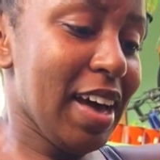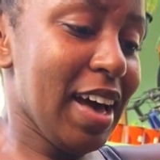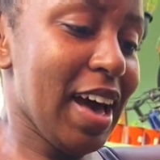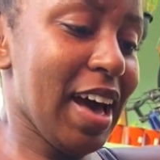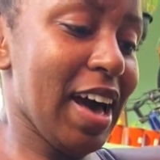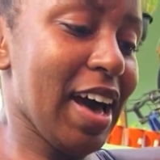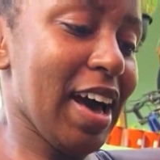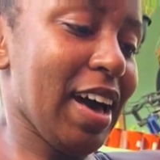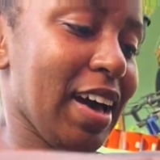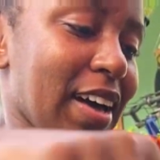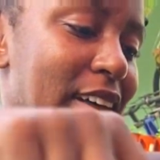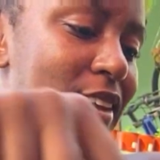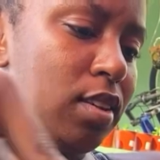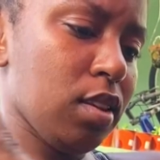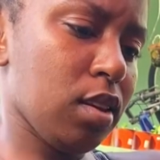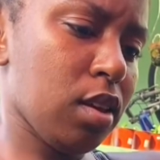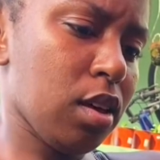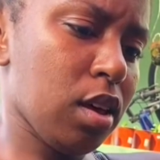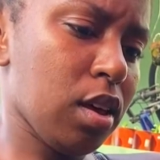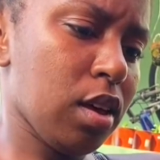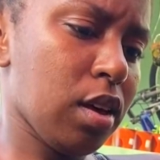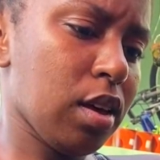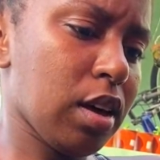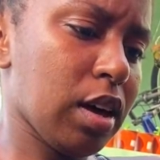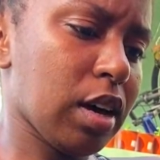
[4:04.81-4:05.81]
And
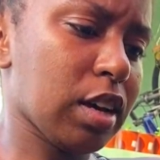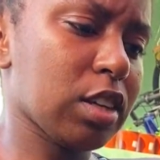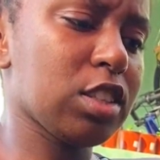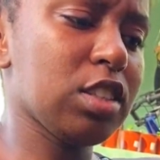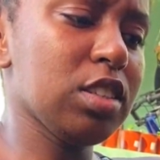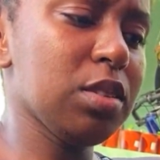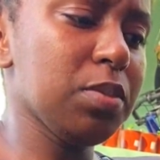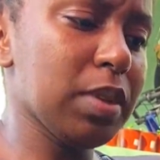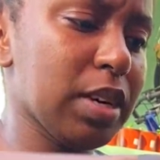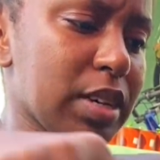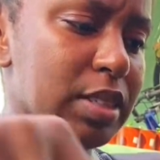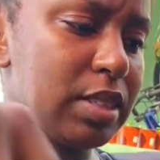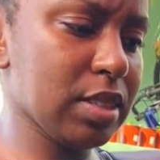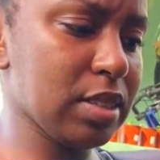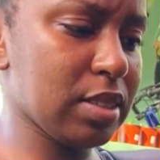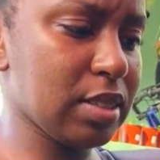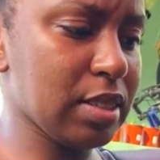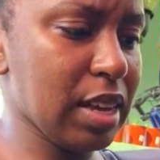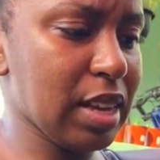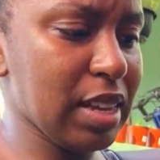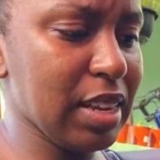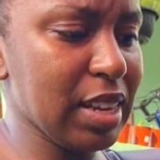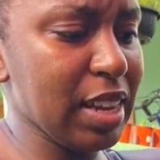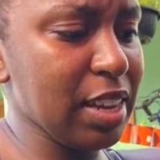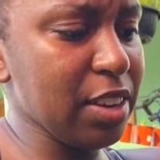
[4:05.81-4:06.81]
actually my sister
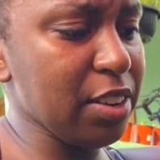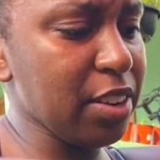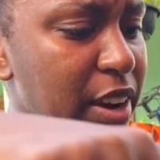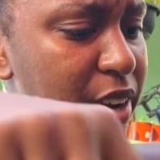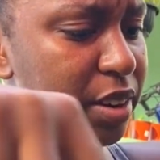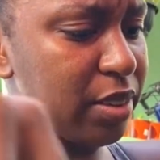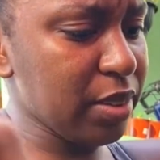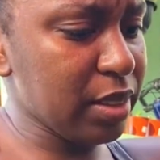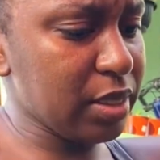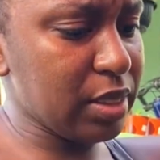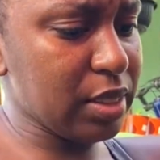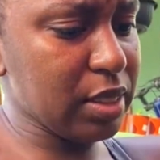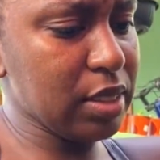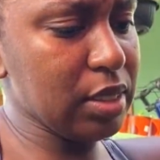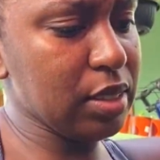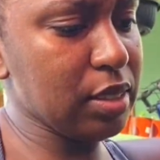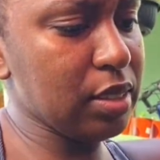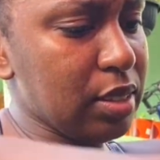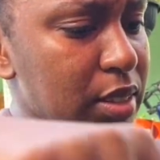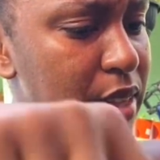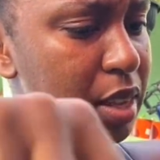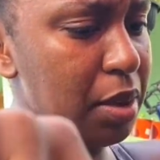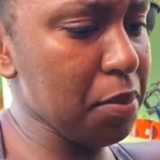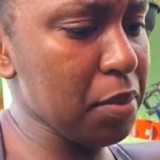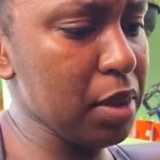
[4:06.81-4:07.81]
and I graduated the
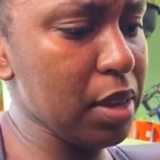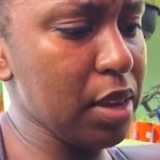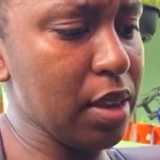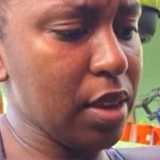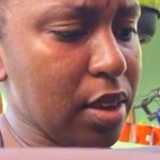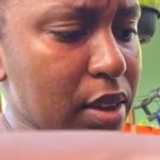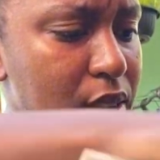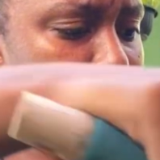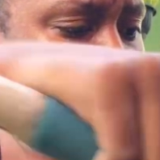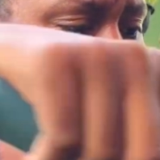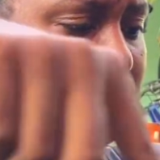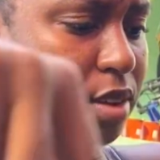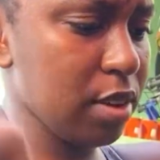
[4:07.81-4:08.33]
same year.